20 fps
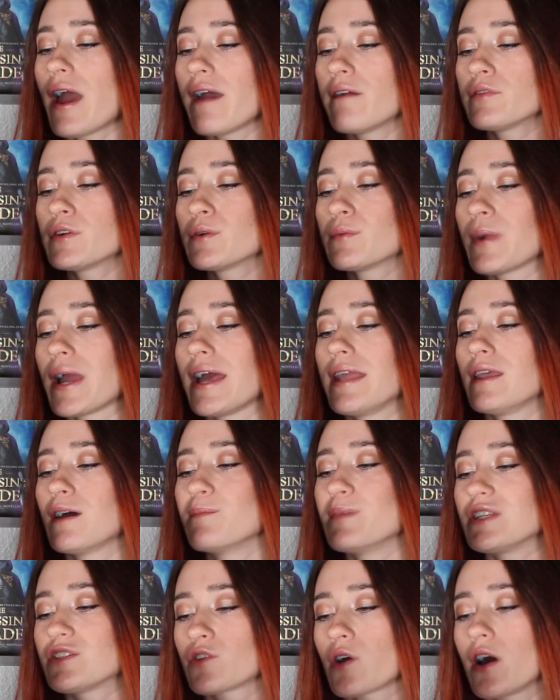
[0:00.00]
ever read a
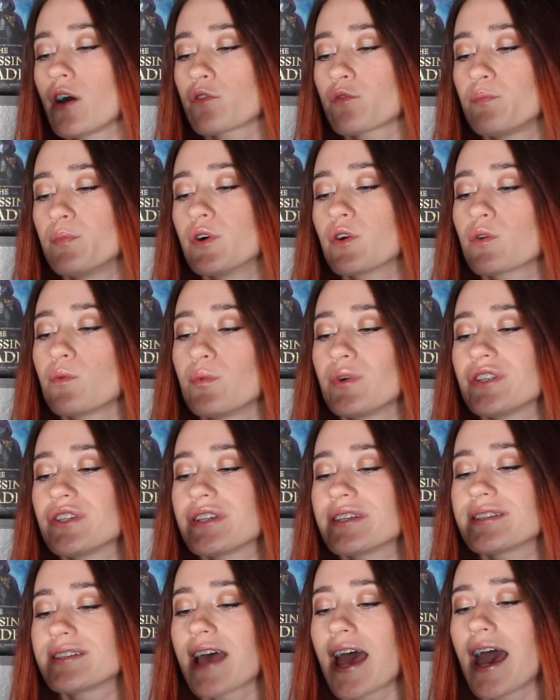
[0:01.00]
mental health book which
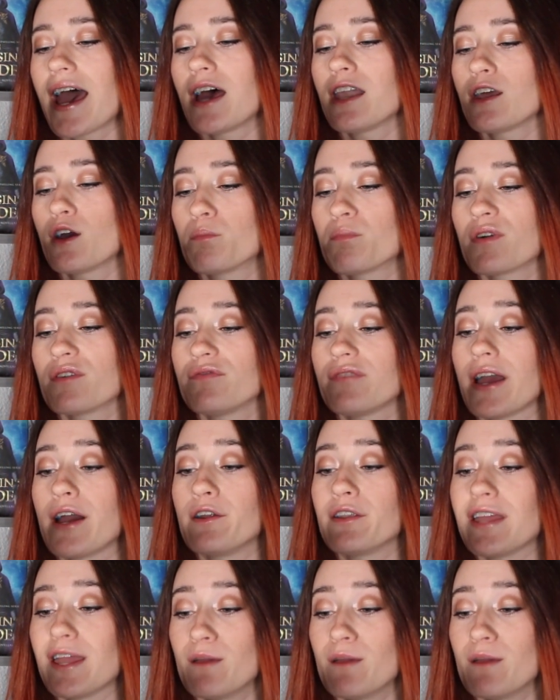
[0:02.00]
has had a profound